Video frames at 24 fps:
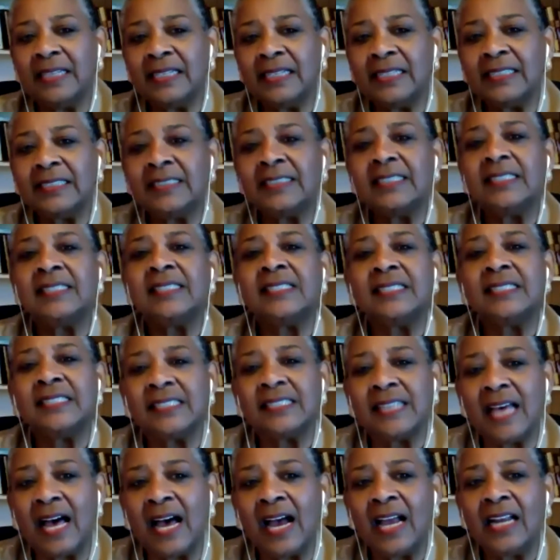"This is the
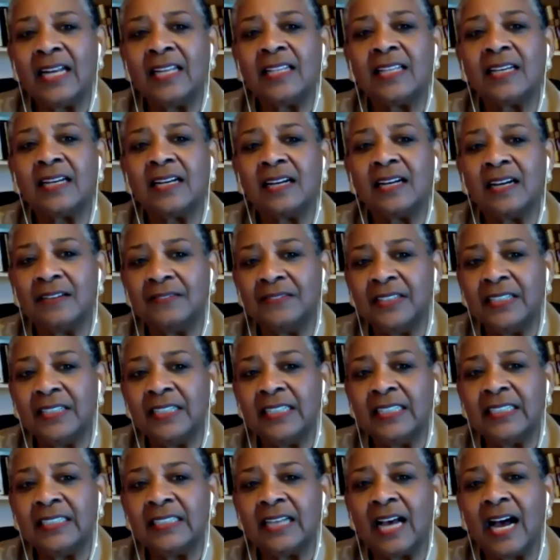sign of the
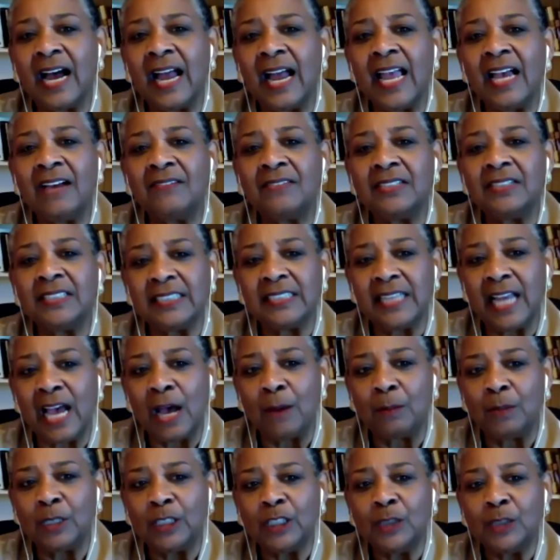covenant I have
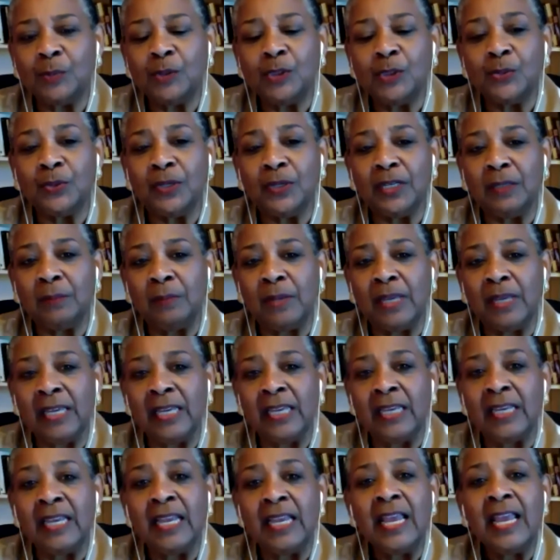established between
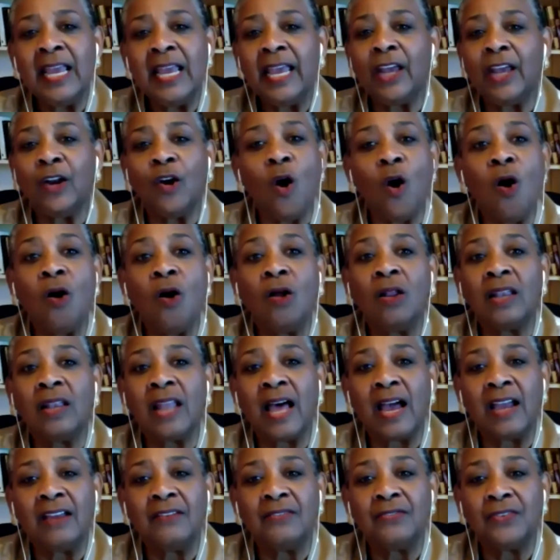me and all
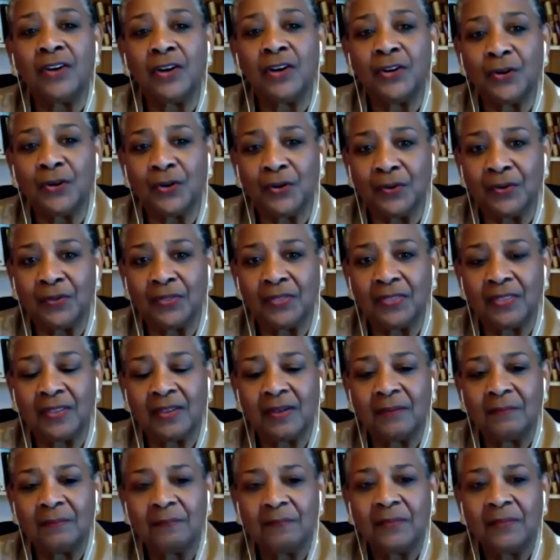life on earth."
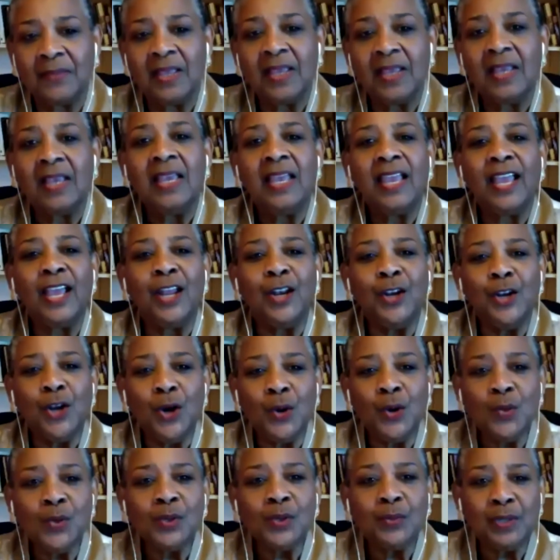And
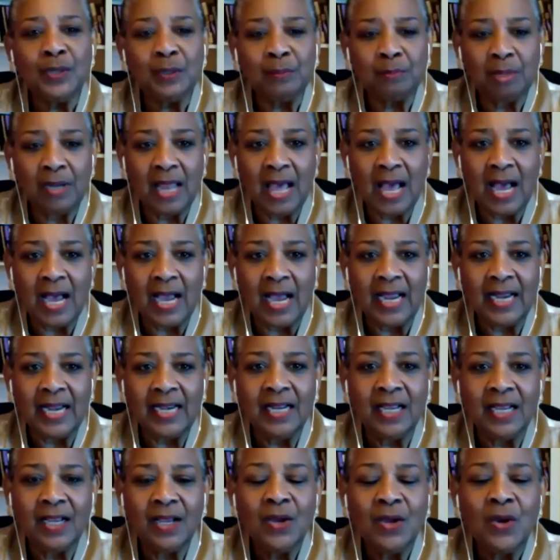Noah replied,
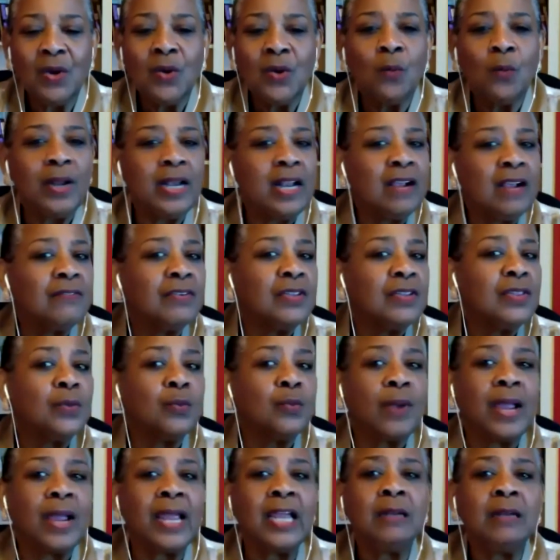"Whenever the
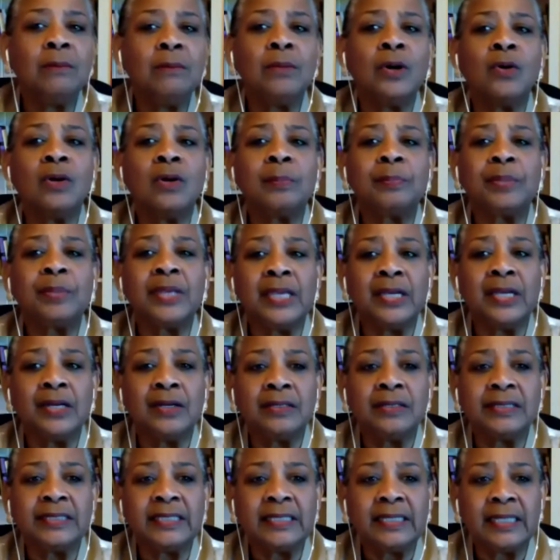rainbow
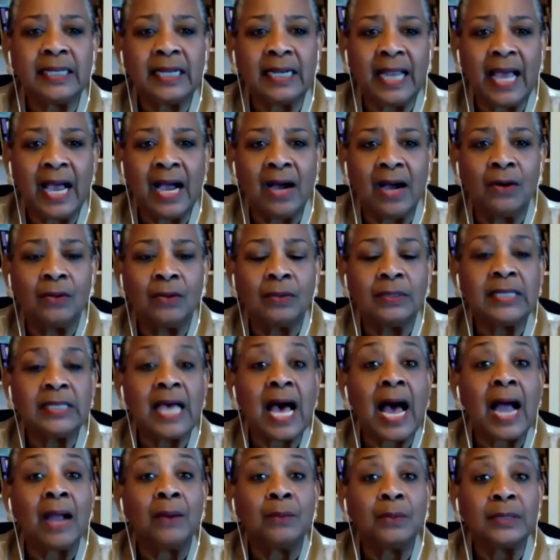appears in the clouds,
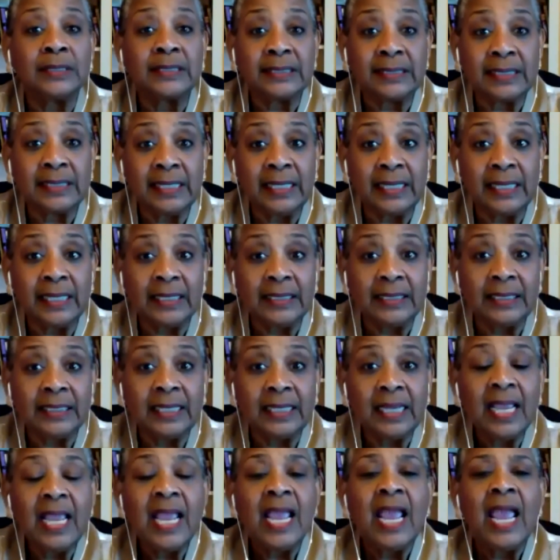I will see it
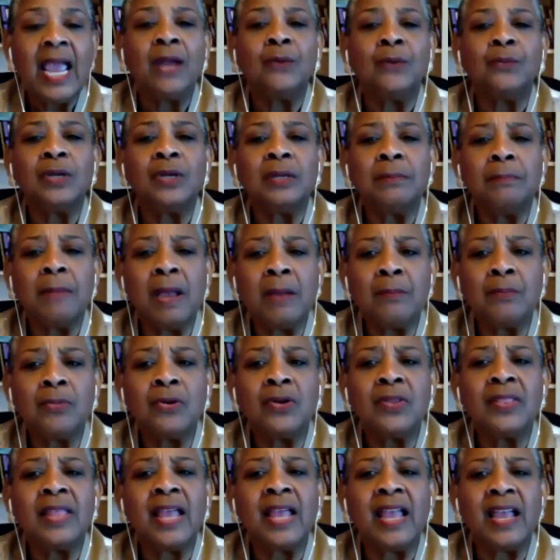and
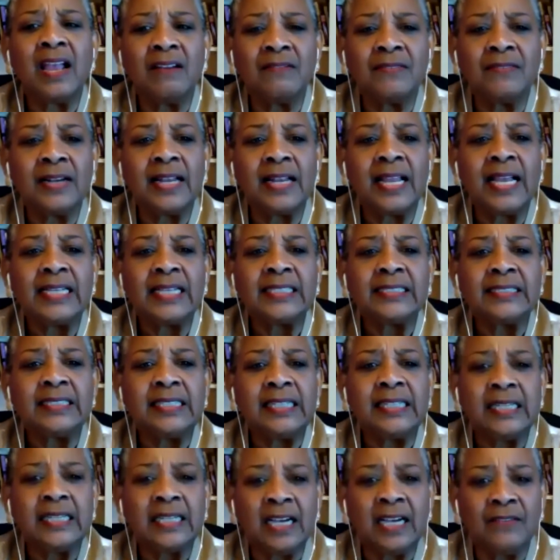remember the
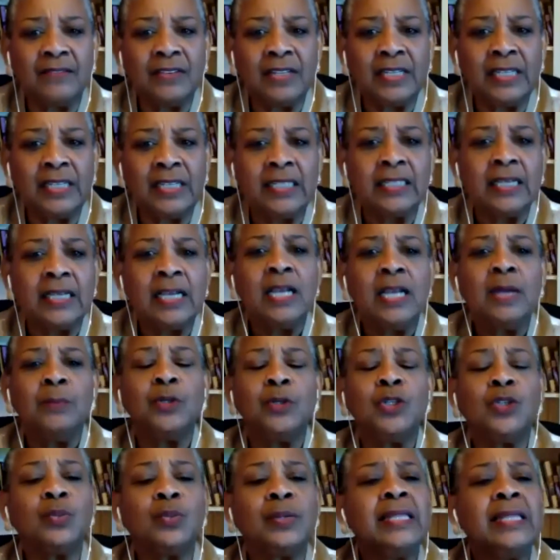everlasting covenant
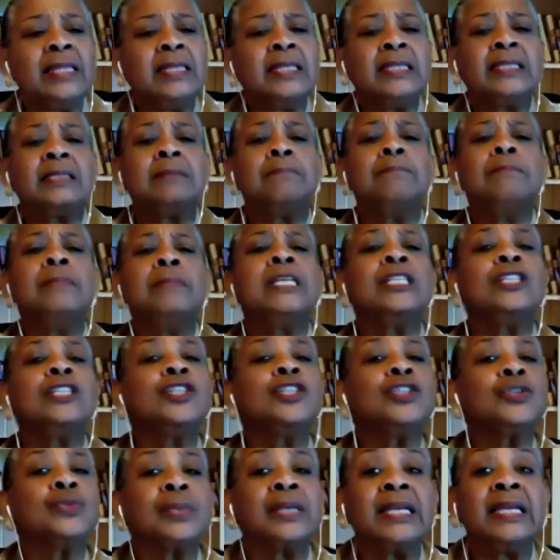between this
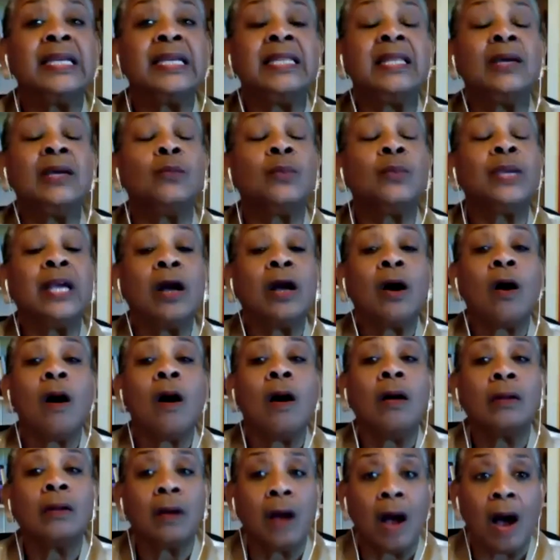mystery that we
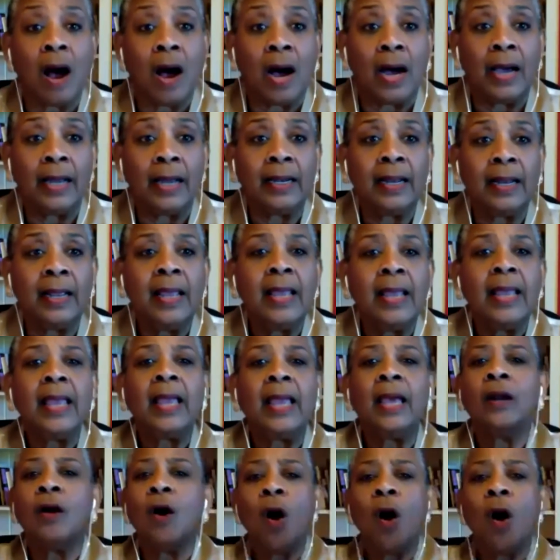call God
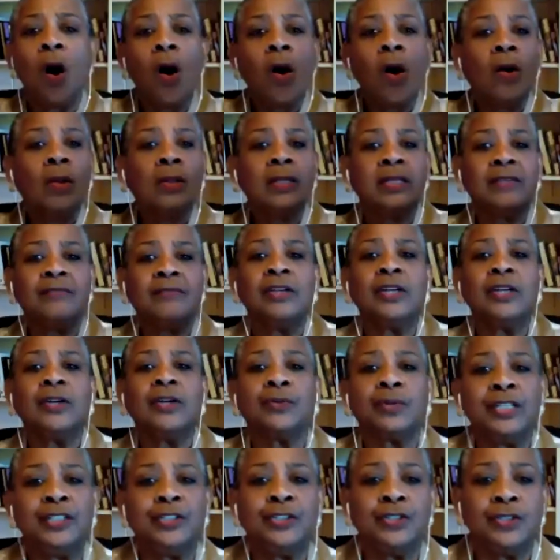and all living
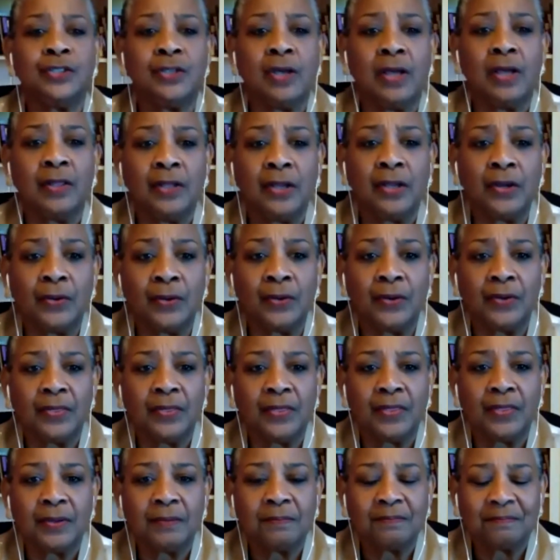creatures on the earth."
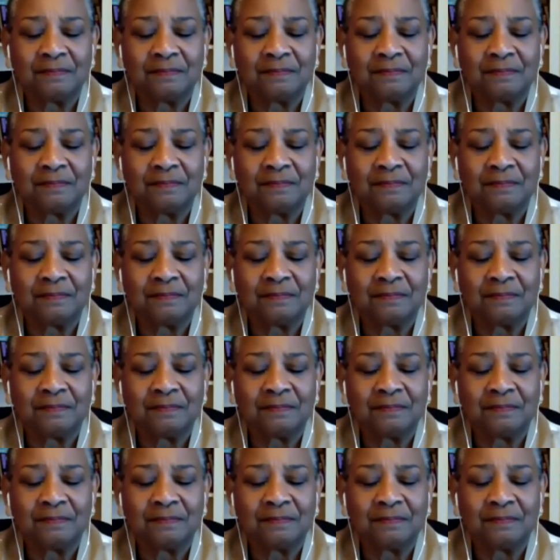